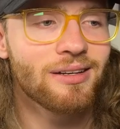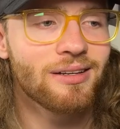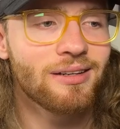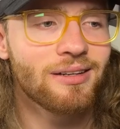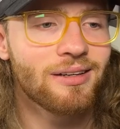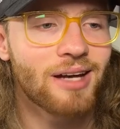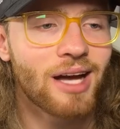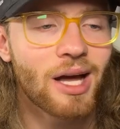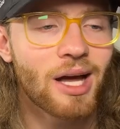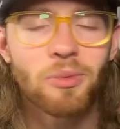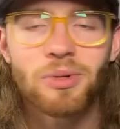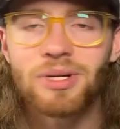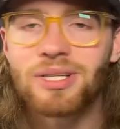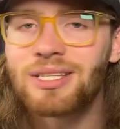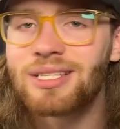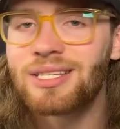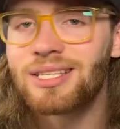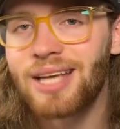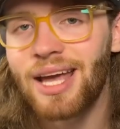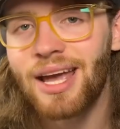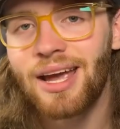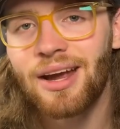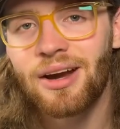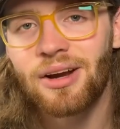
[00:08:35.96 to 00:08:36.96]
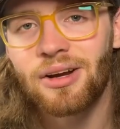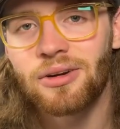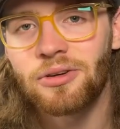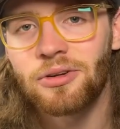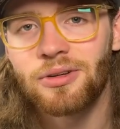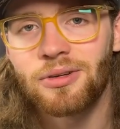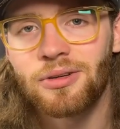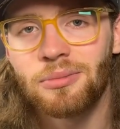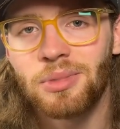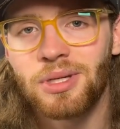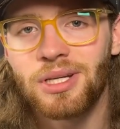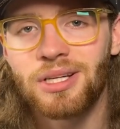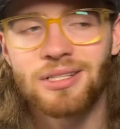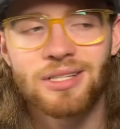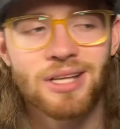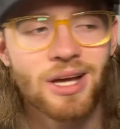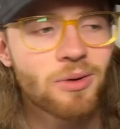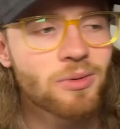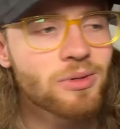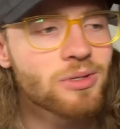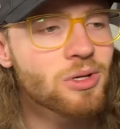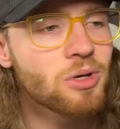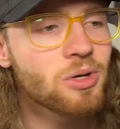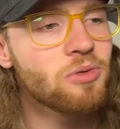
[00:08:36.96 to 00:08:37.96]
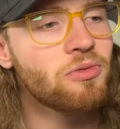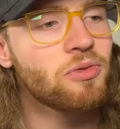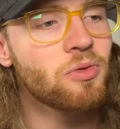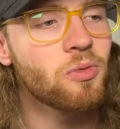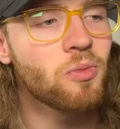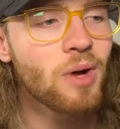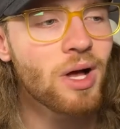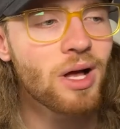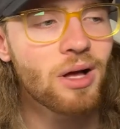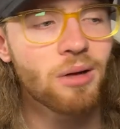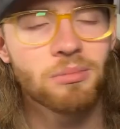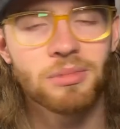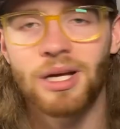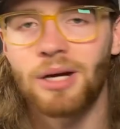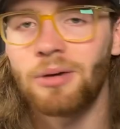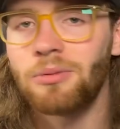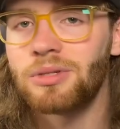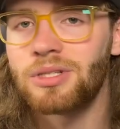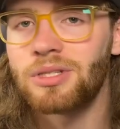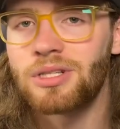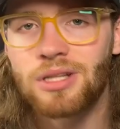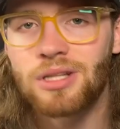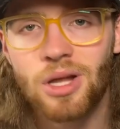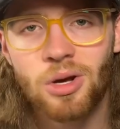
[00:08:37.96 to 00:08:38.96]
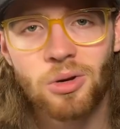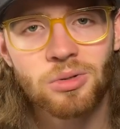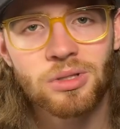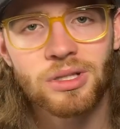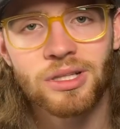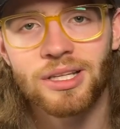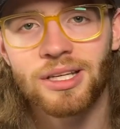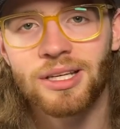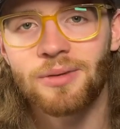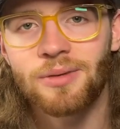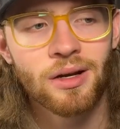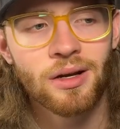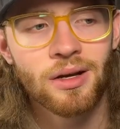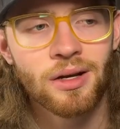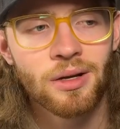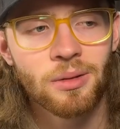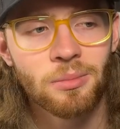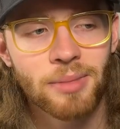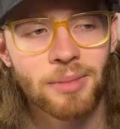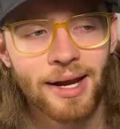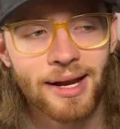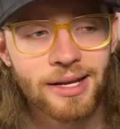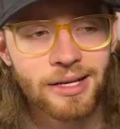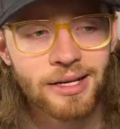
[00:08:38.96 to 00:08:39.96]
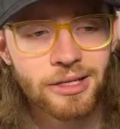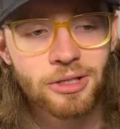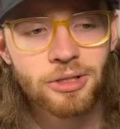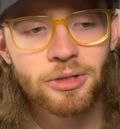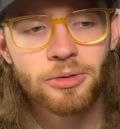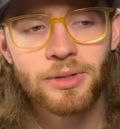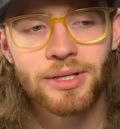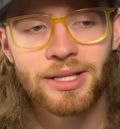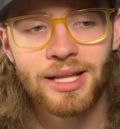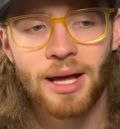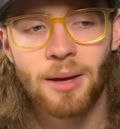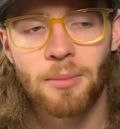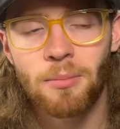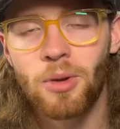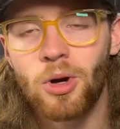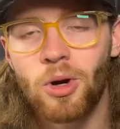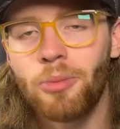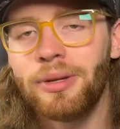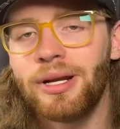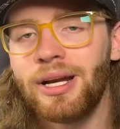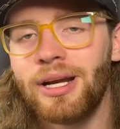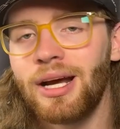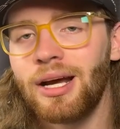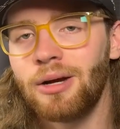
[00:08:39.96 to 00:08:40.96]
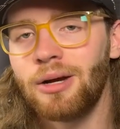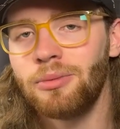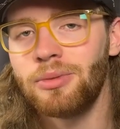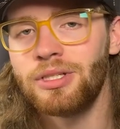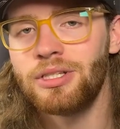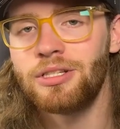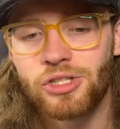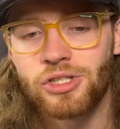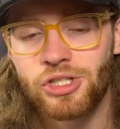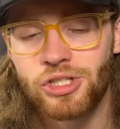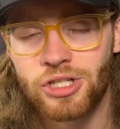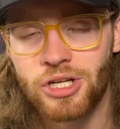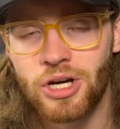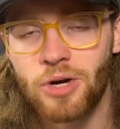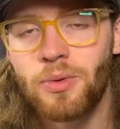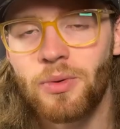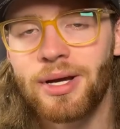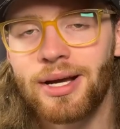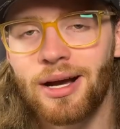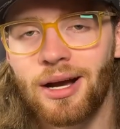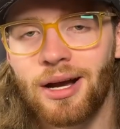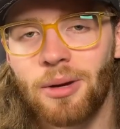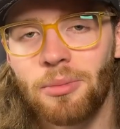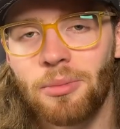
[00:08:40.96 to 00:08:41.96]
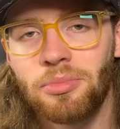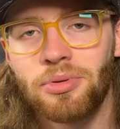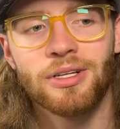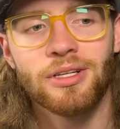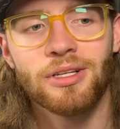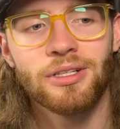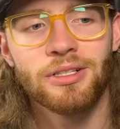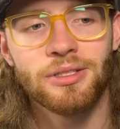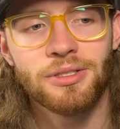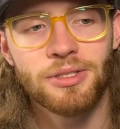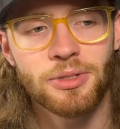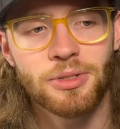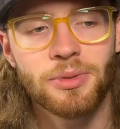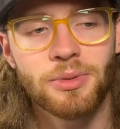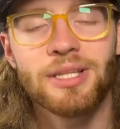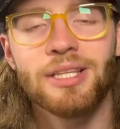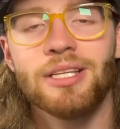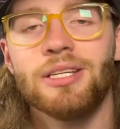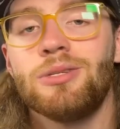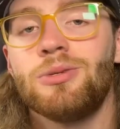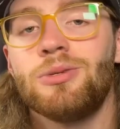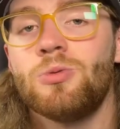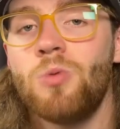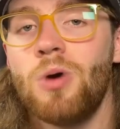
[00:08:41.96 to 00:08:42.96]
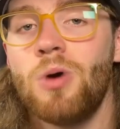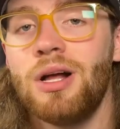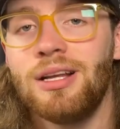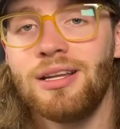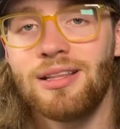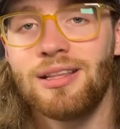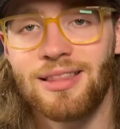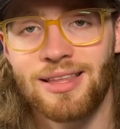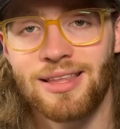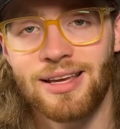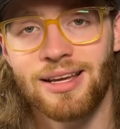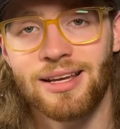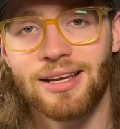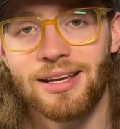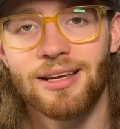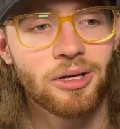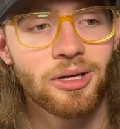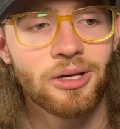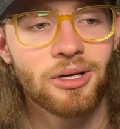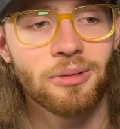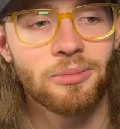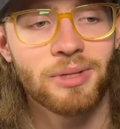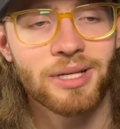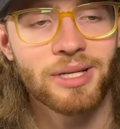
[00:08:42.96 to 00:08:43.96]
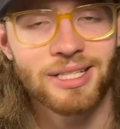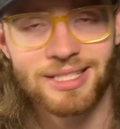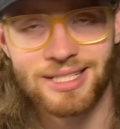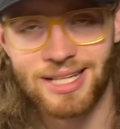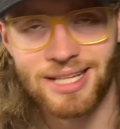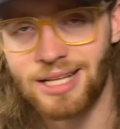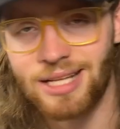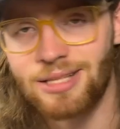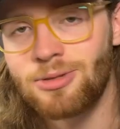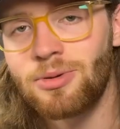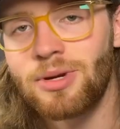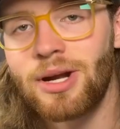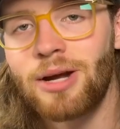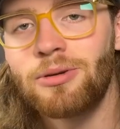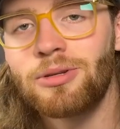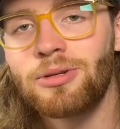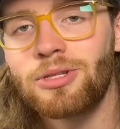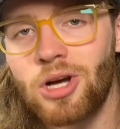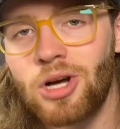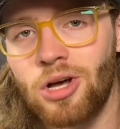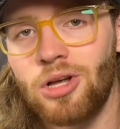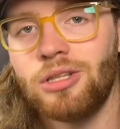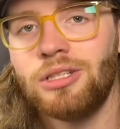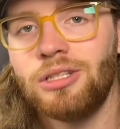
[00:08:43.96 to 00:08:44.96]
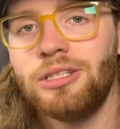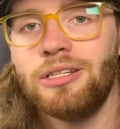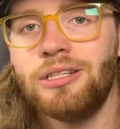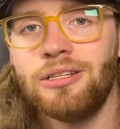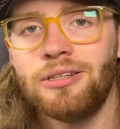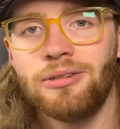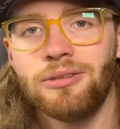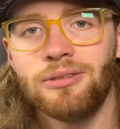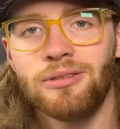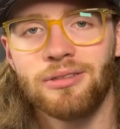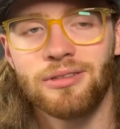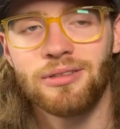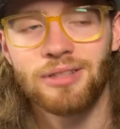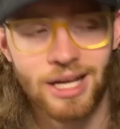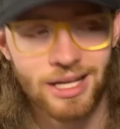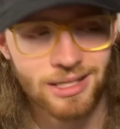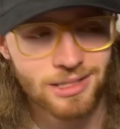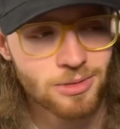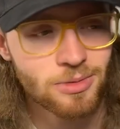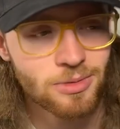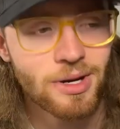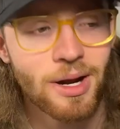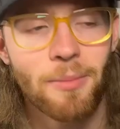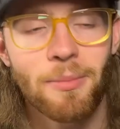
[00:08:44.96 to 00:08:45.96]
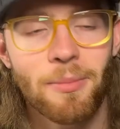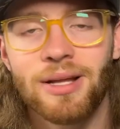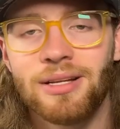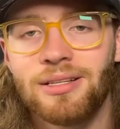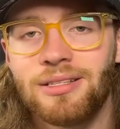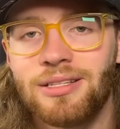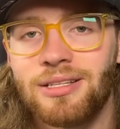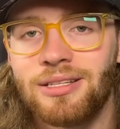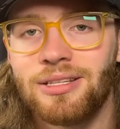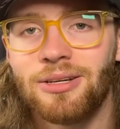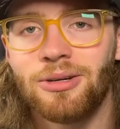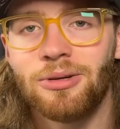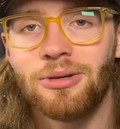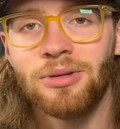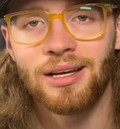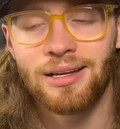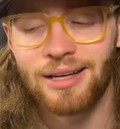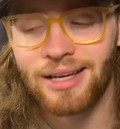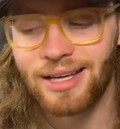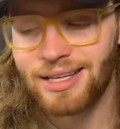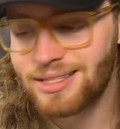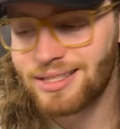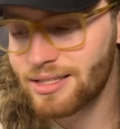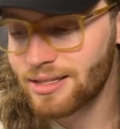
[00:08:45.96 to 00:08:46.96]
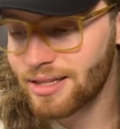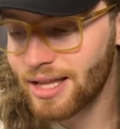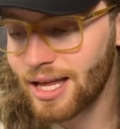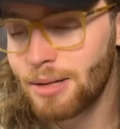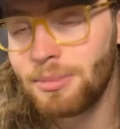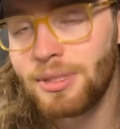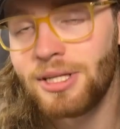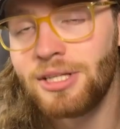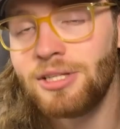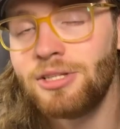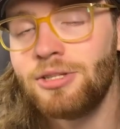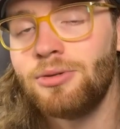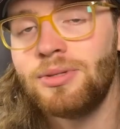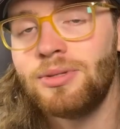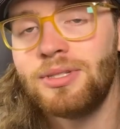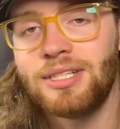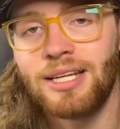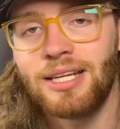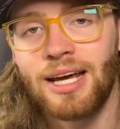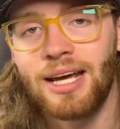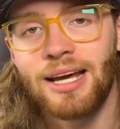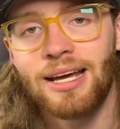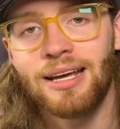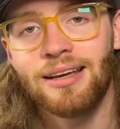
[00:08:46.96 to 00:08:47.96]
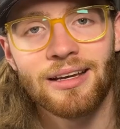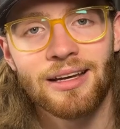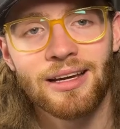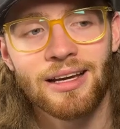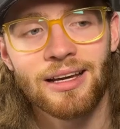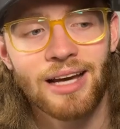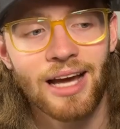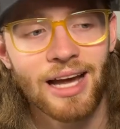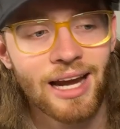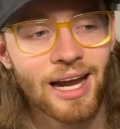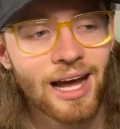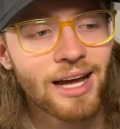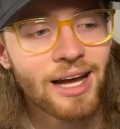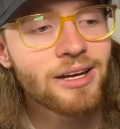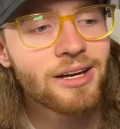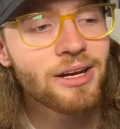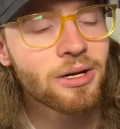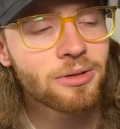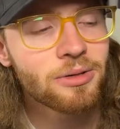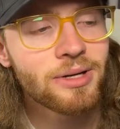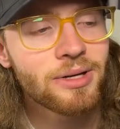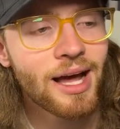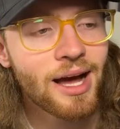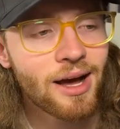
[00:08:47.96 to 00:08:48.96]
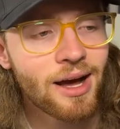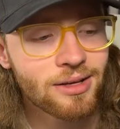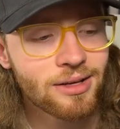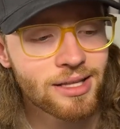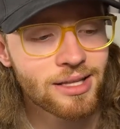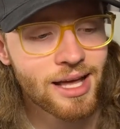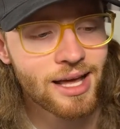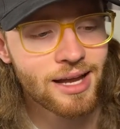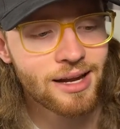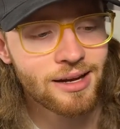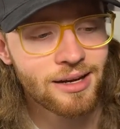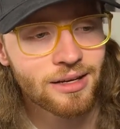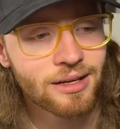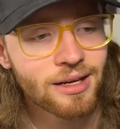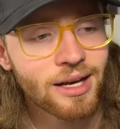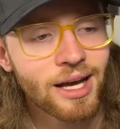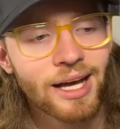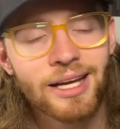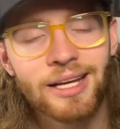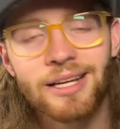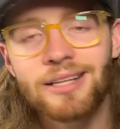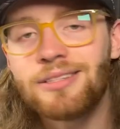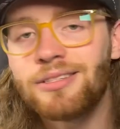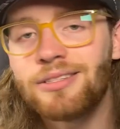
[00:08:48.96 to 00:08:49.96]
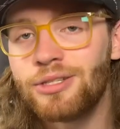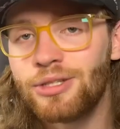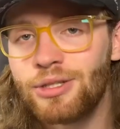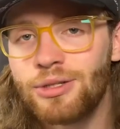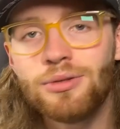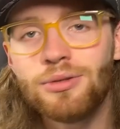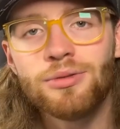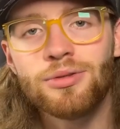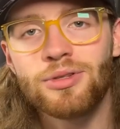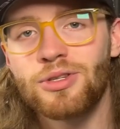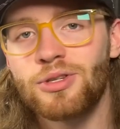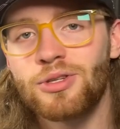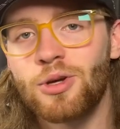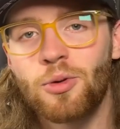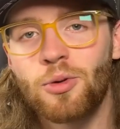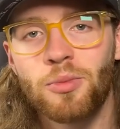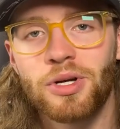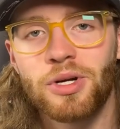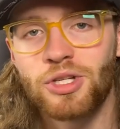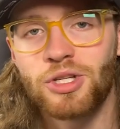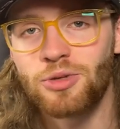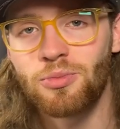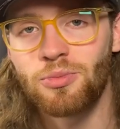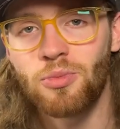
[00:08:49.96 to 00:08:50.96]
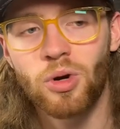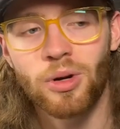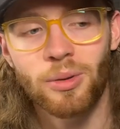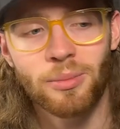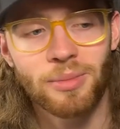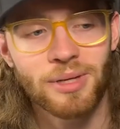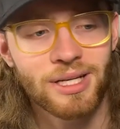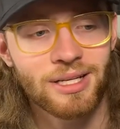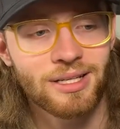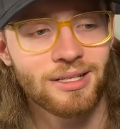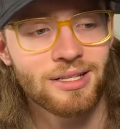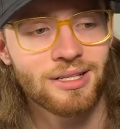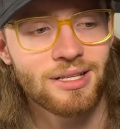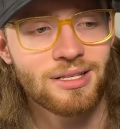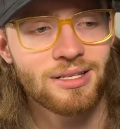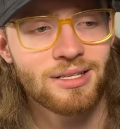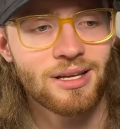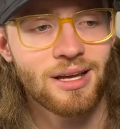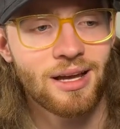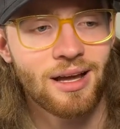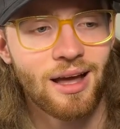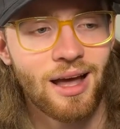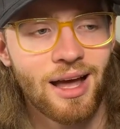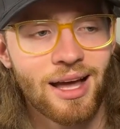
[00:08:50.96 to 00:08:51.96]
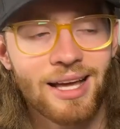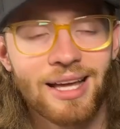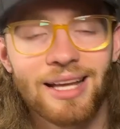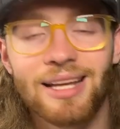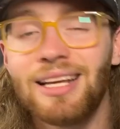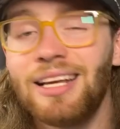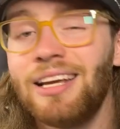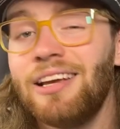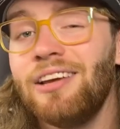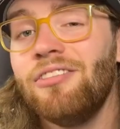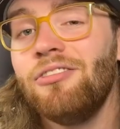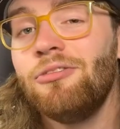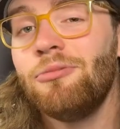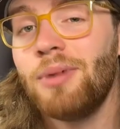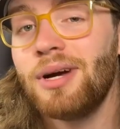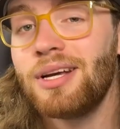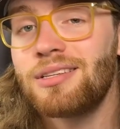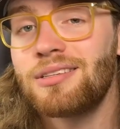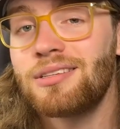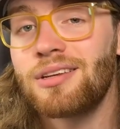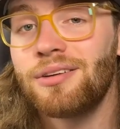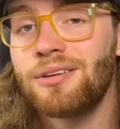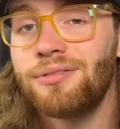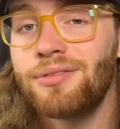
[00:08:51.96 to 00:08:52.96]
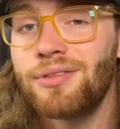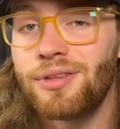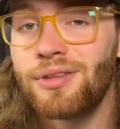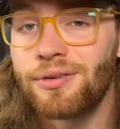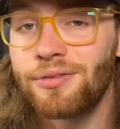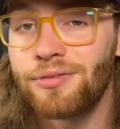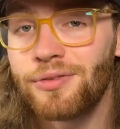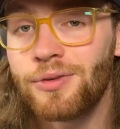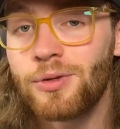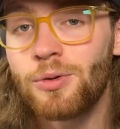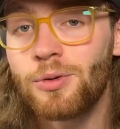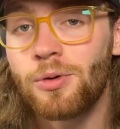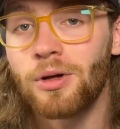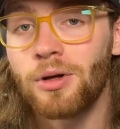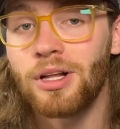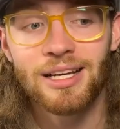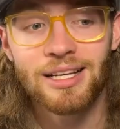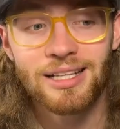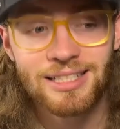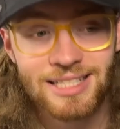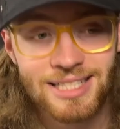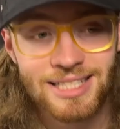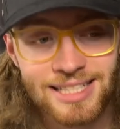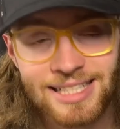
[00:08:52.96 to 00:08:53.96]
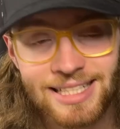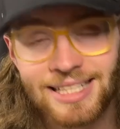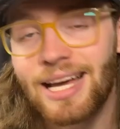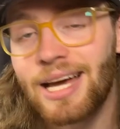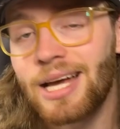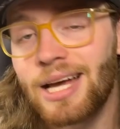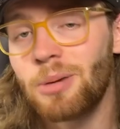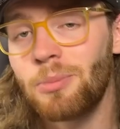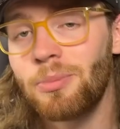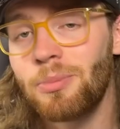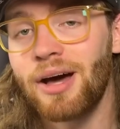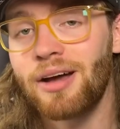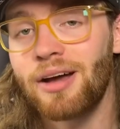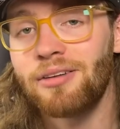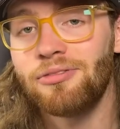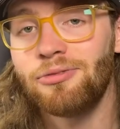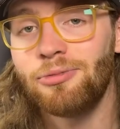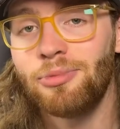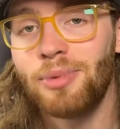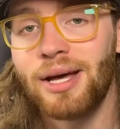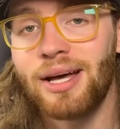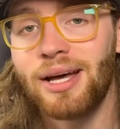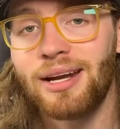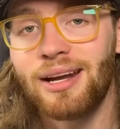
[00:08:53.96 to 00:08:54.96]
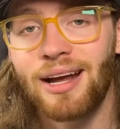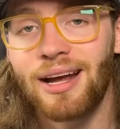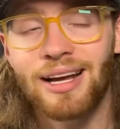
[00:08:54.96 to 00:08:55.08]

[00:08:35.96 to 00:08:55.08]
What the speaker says: I was scared, because I was overwhelmed, I was lonely. But I knew in that moment I was showing up, doing this one thing, because that's what I was called to do. That's what I meant to do. It's led me to today. And I know now that I can do so much more because I can give myself the fuel to get up out of bed.